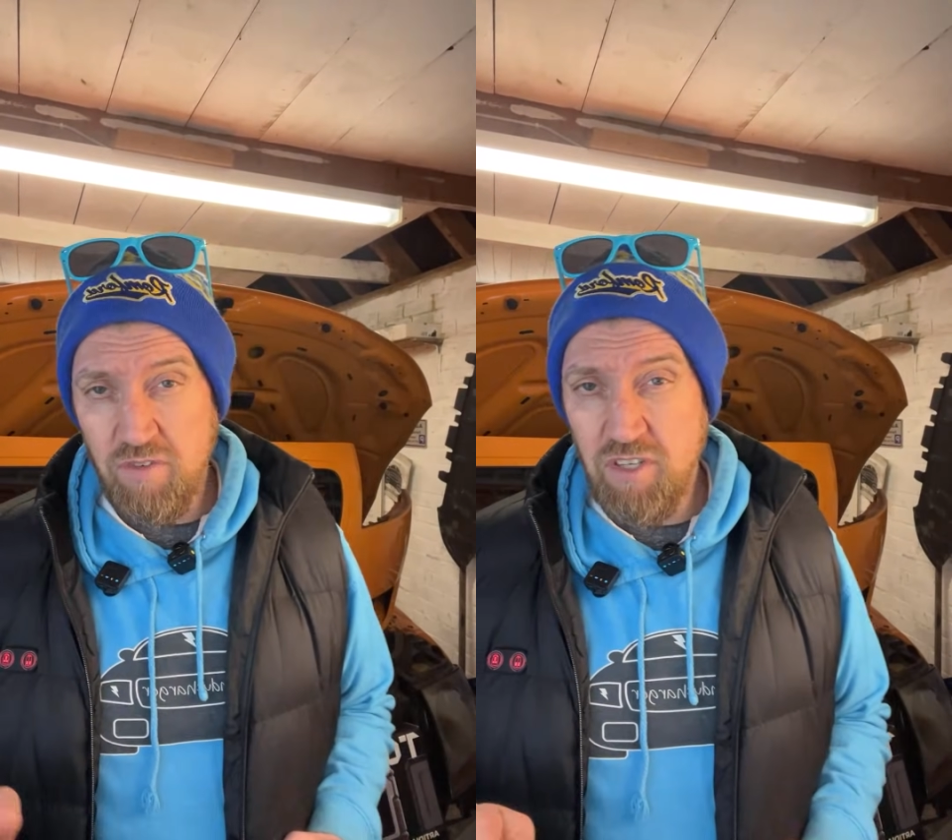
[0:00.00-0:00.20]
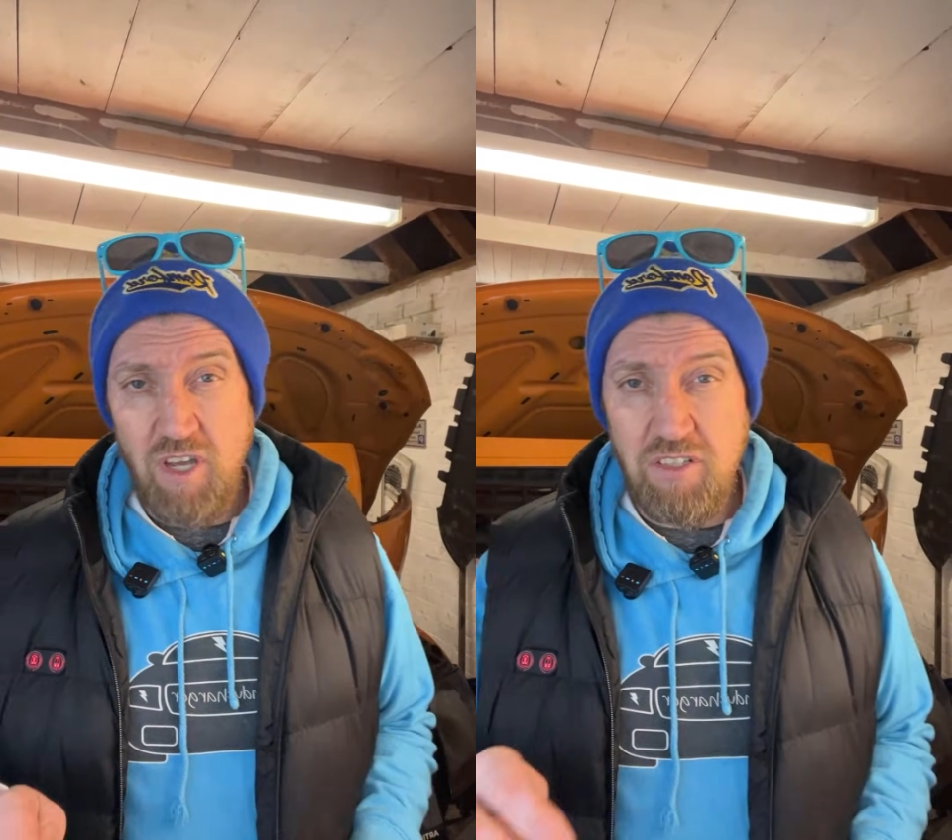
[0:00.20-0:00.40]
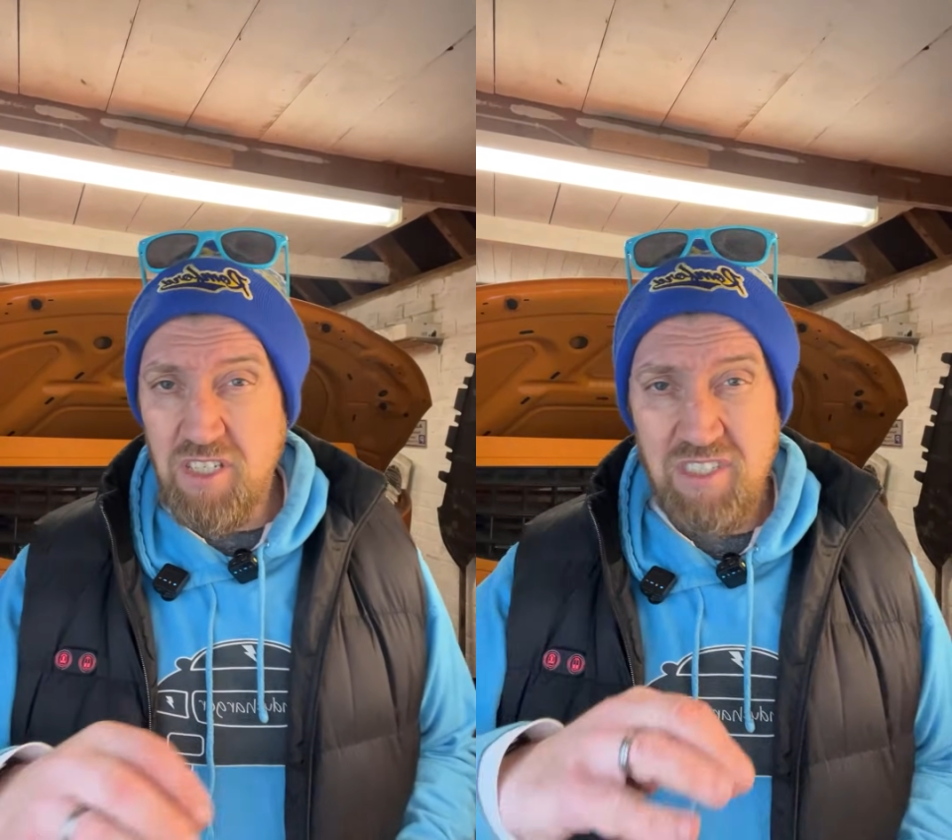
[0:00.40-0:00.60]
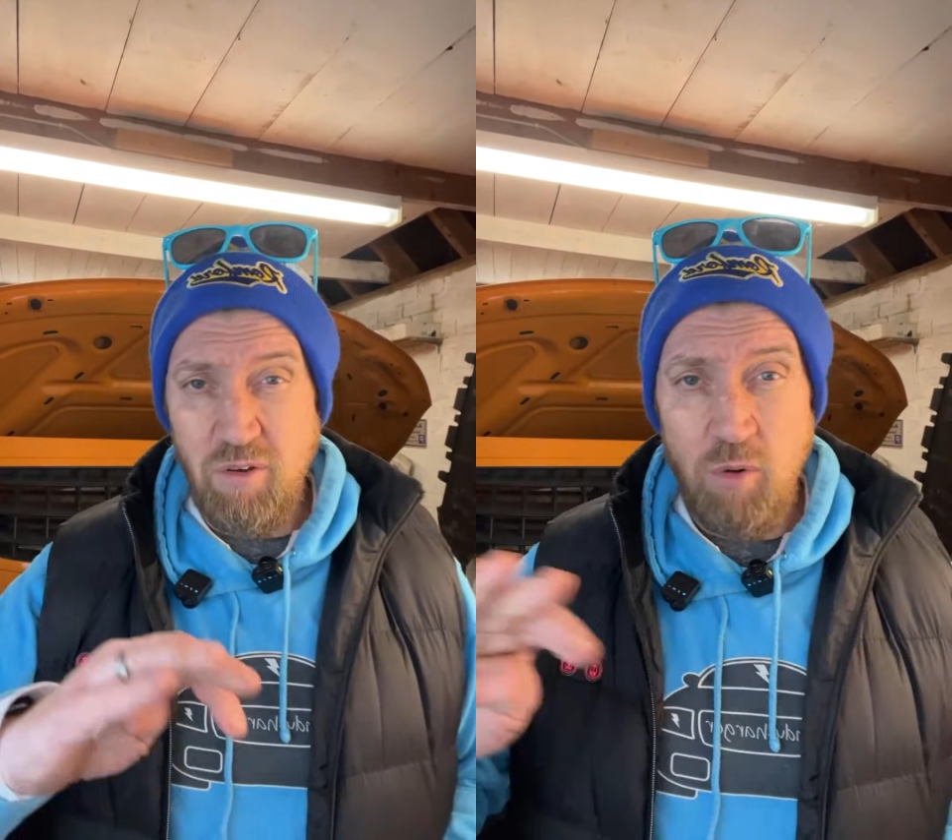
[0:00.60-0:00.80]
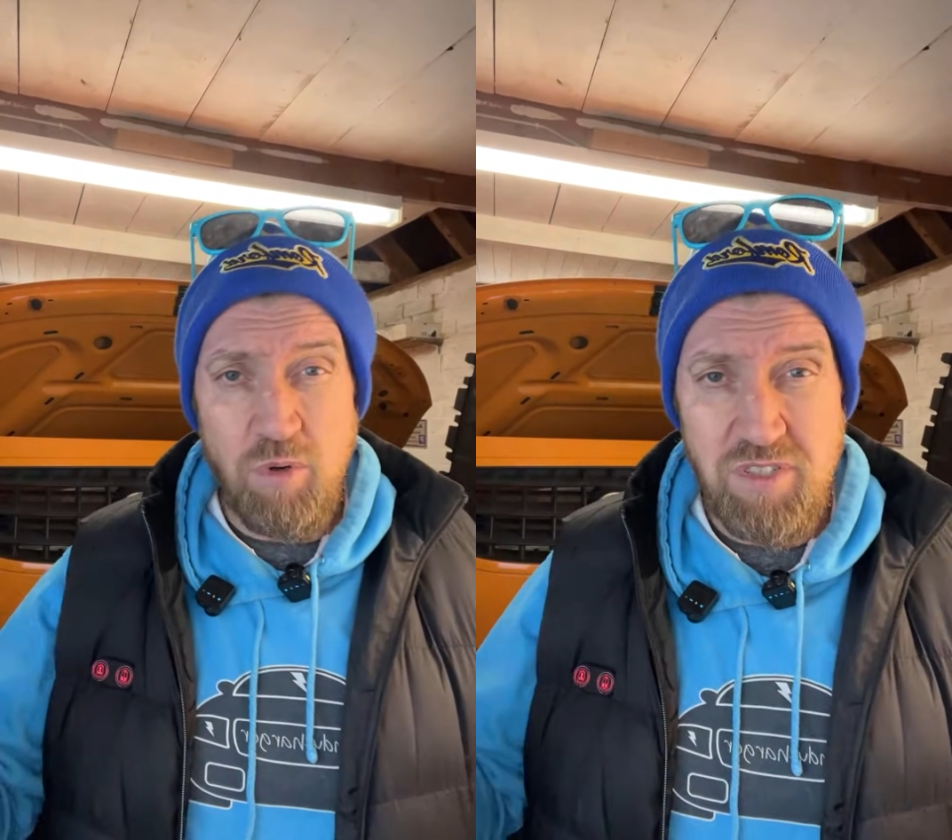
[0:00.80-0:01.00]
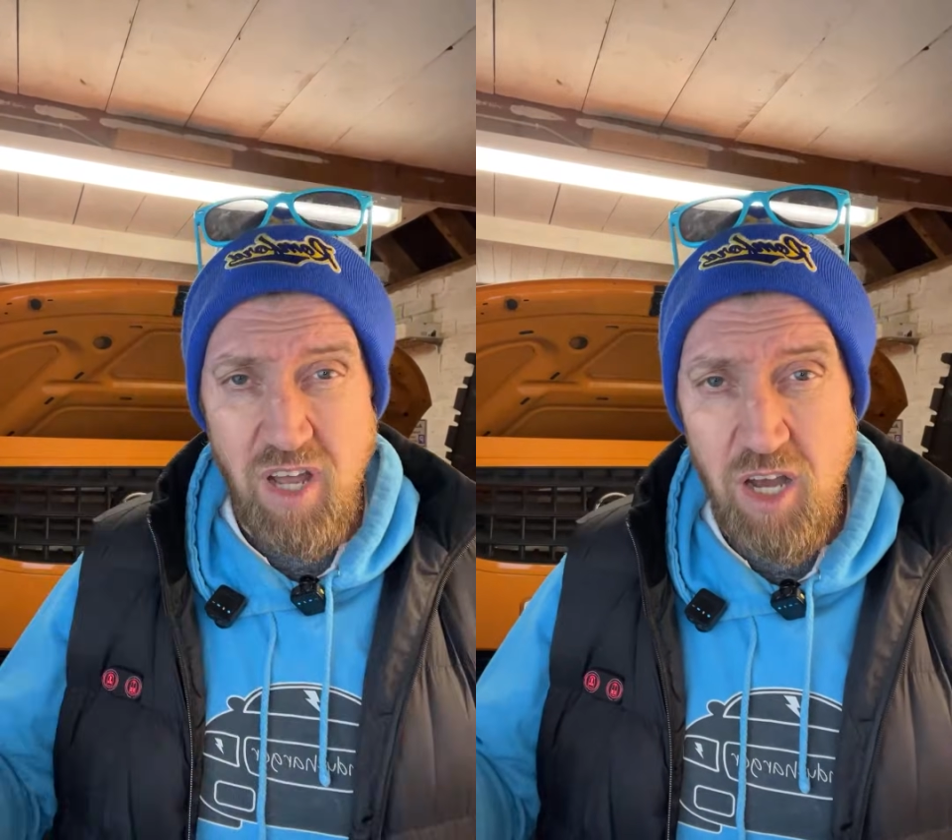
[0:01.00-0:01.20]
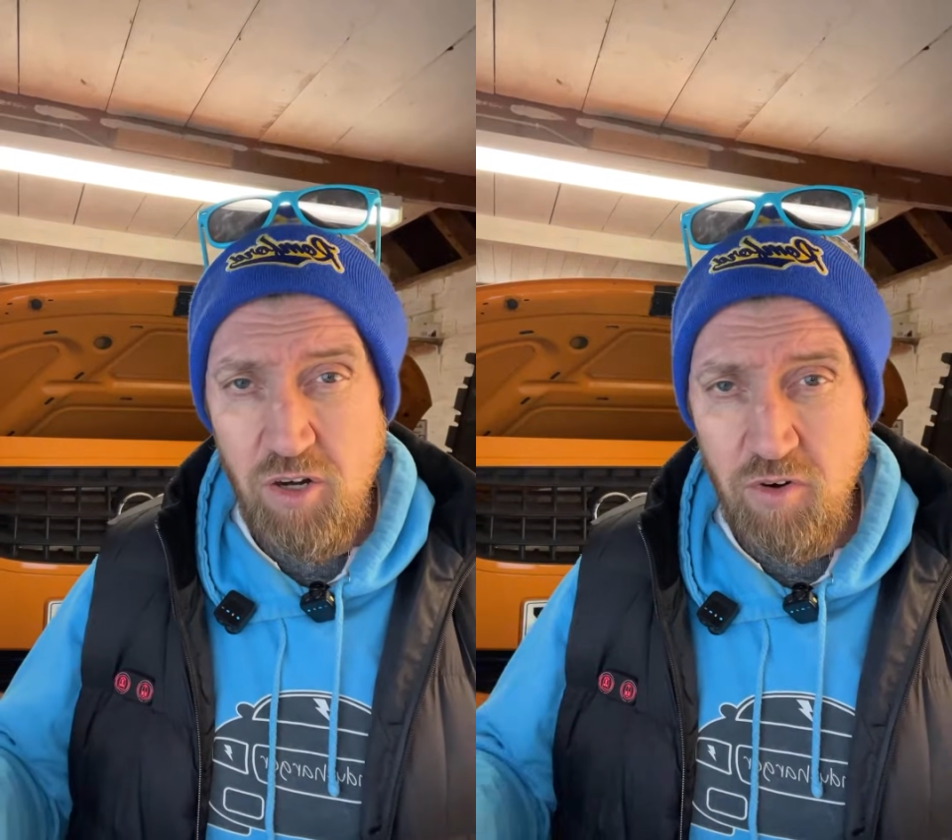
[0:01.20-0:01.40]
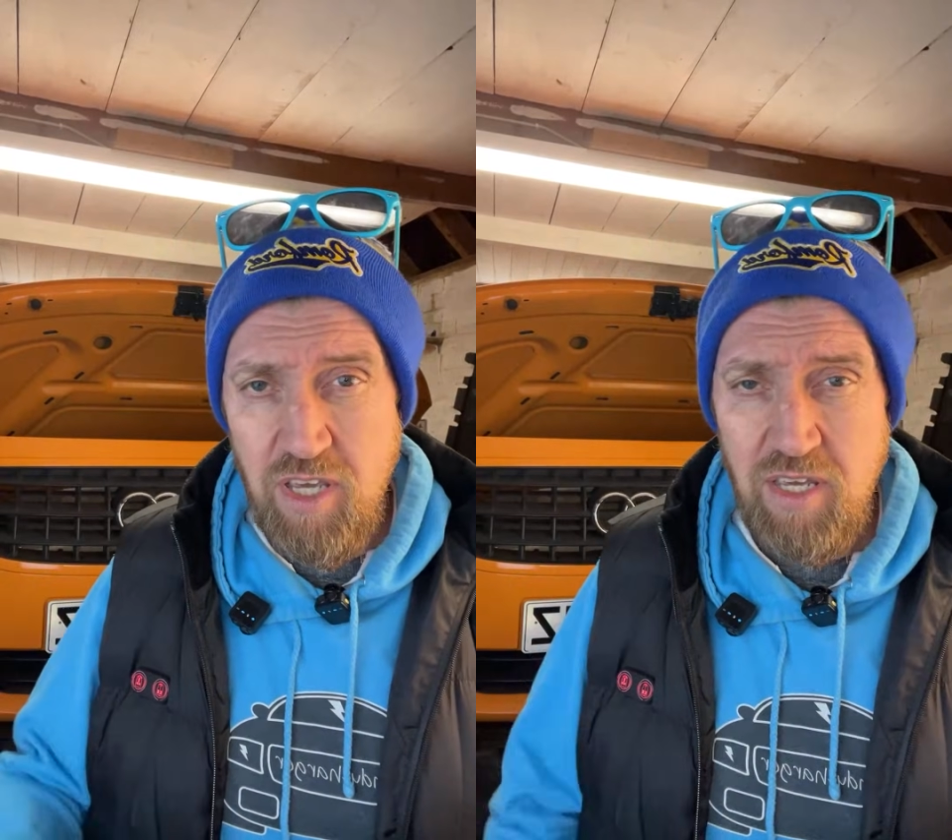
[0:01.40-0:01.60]
See, I wasn't
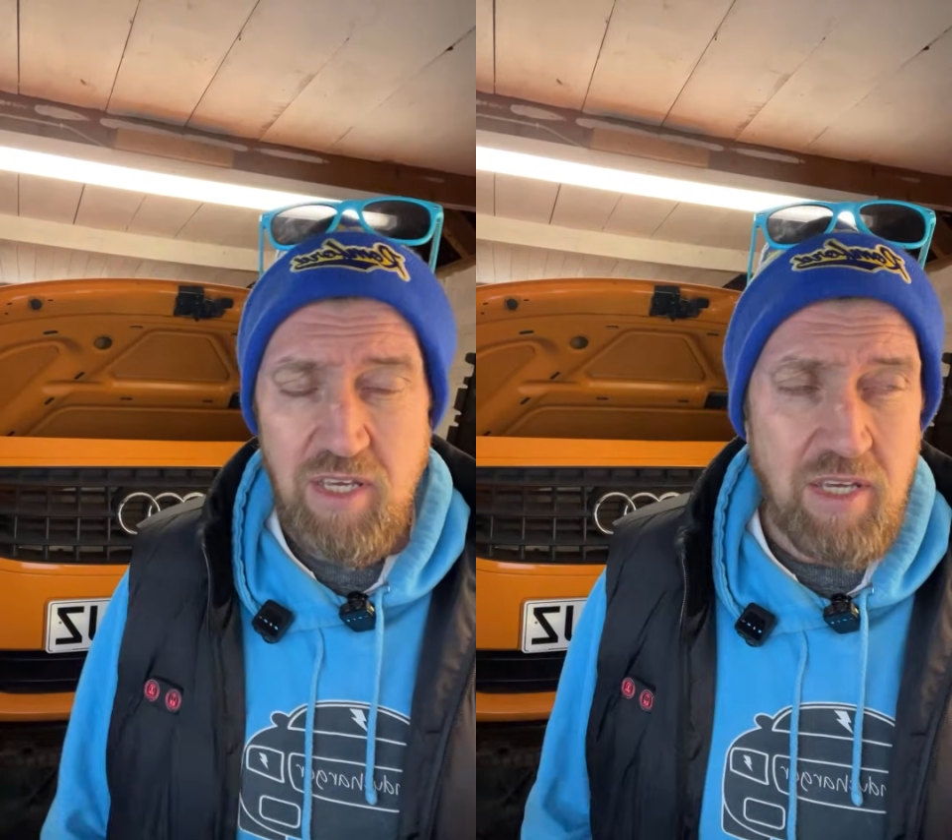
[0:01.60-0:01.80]
hungry,